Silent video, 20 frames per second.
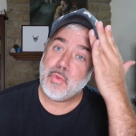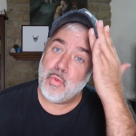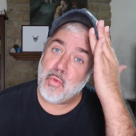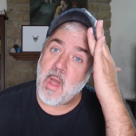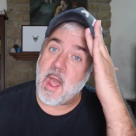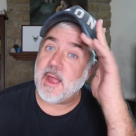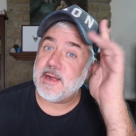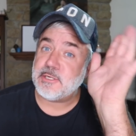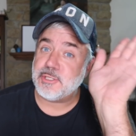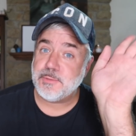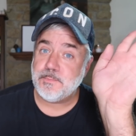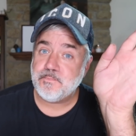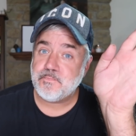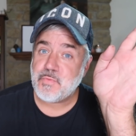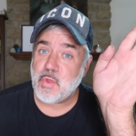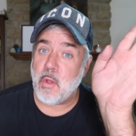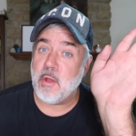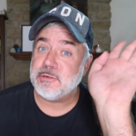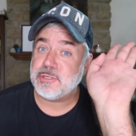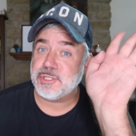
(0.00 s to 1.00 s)
You guys,
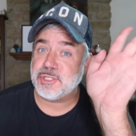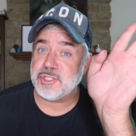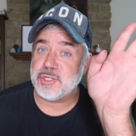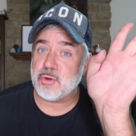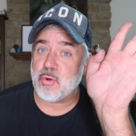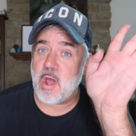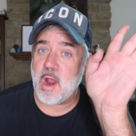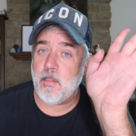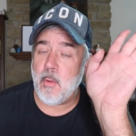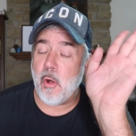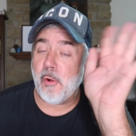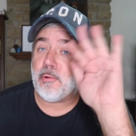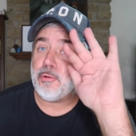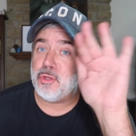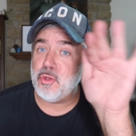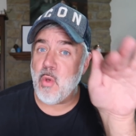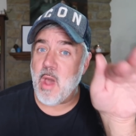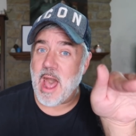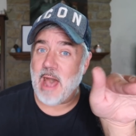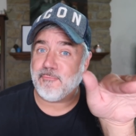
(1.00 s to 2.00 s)
this is incredible.
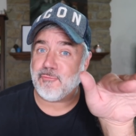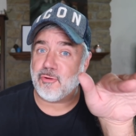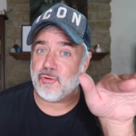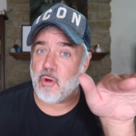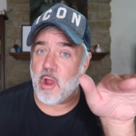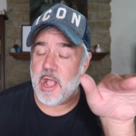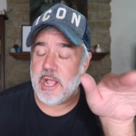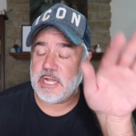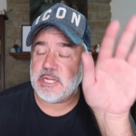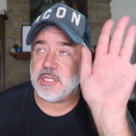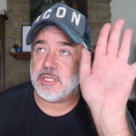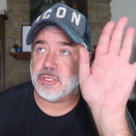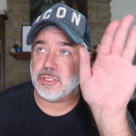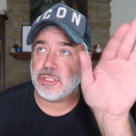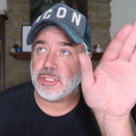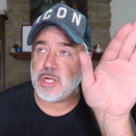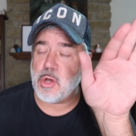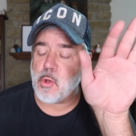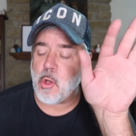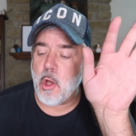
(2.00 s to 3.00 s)
You have to try it. It
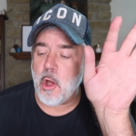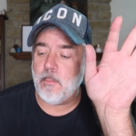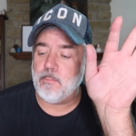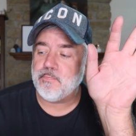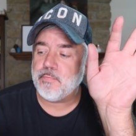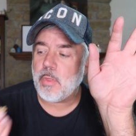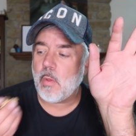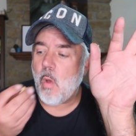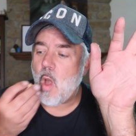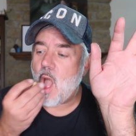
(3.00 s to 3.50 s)
is so good.